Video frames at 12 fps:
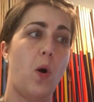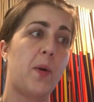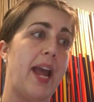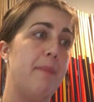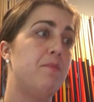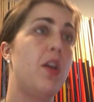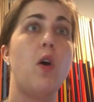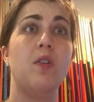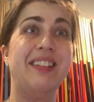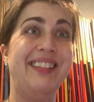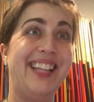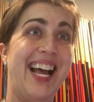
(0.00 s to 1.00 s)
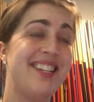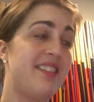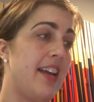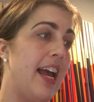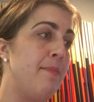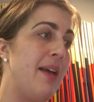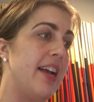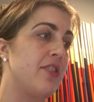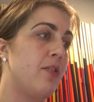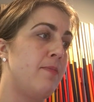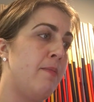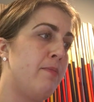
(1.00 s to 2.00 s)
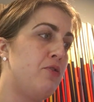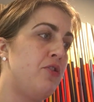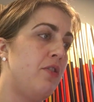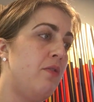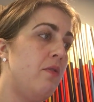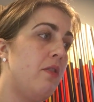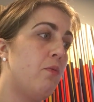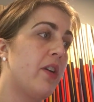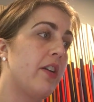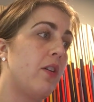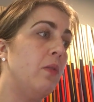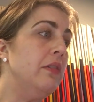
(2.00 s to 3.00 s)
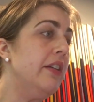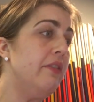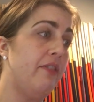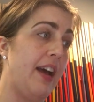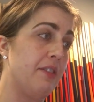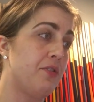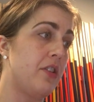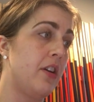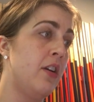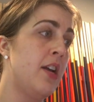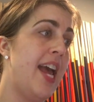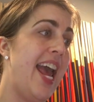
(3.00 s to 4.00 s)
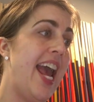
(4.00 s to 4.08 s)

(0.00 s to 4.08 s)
Okay. Last time, excerpt number 2, we're going to go a little faster,